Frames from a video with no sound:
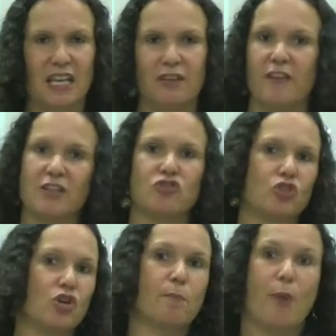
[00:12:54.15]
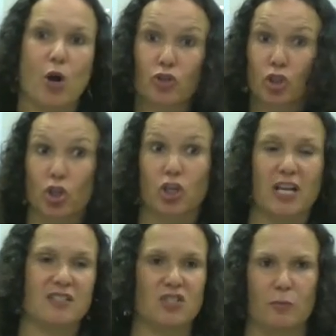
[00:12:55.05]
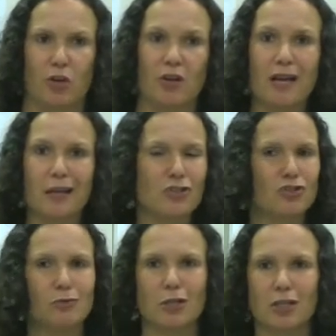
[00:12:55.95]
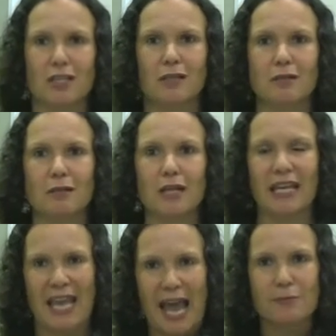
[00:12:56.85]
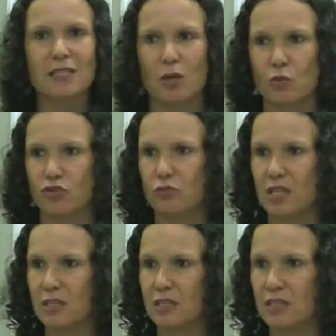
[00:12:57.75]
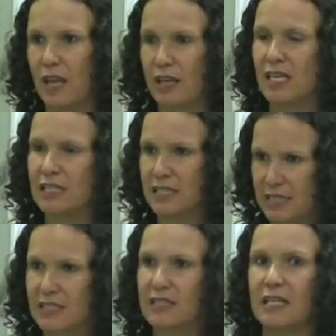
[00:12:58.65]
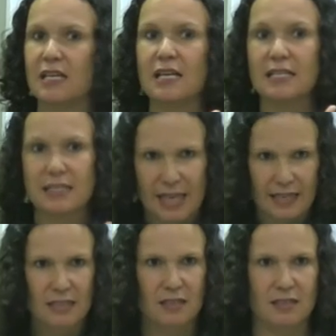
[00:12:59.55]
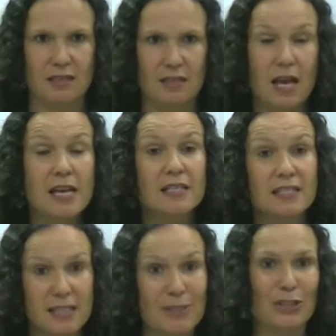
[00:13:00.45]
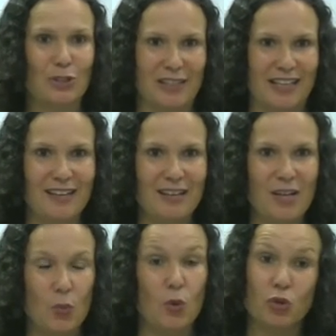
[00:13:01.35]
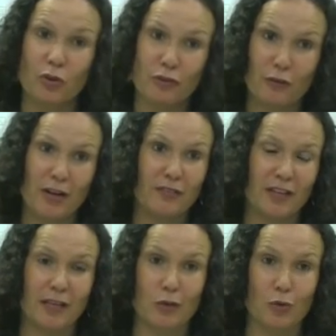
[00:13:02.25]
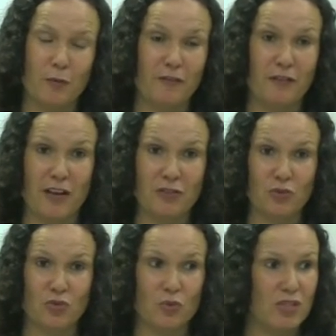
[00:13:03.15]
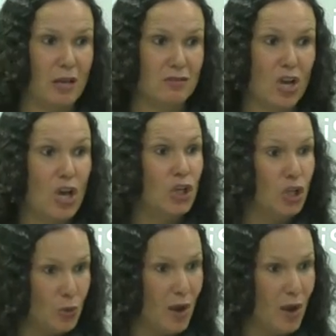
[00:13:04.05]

investor, partner, customer, because you couldn't encapsulate what you needed to say in 60 seconds. Similarly, when you're in front of a group of investors who says, you